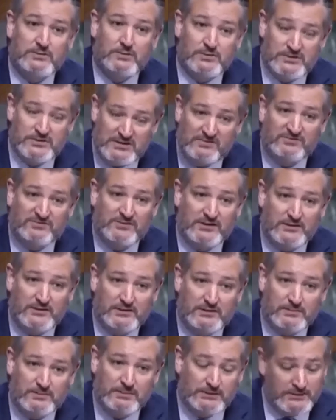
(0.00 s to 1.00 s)
or
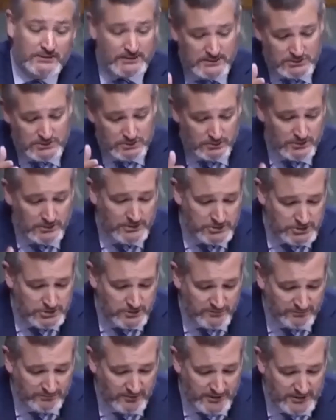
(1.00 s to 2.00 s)
defunding the police, or as
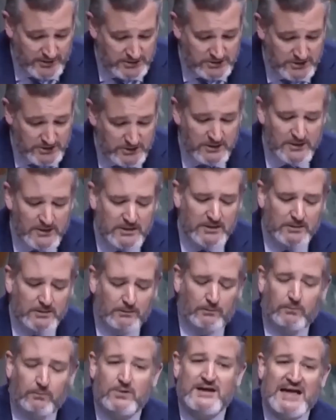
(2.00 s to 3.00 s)
you phrased it,
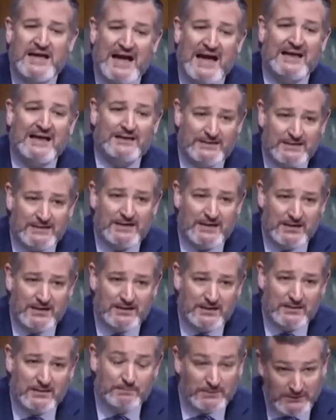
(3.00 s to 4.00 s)

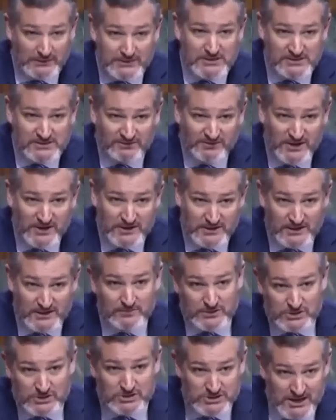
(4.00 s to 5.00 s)
reallocating police funding,
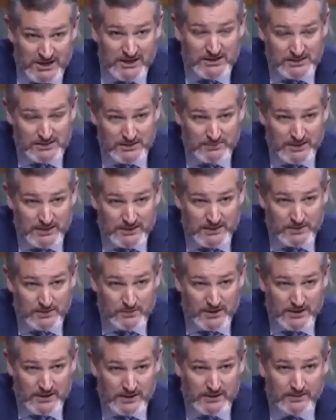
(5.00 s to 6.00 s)
which is taking the money
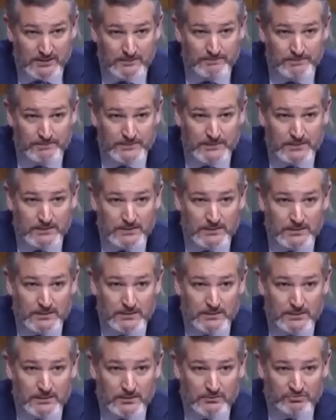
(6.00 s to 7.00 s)
away
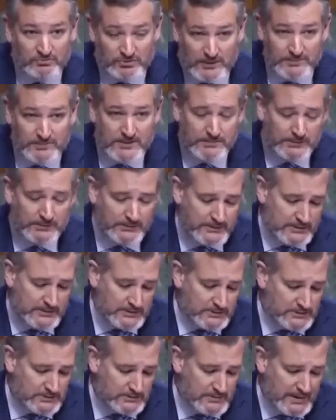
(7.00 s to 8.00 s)
from the
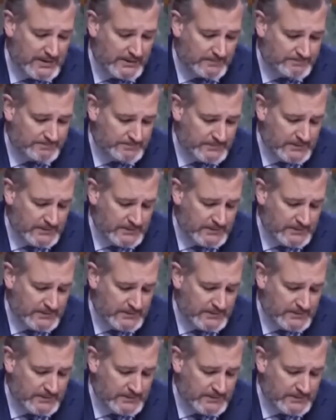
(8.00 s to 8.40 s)
police. Now,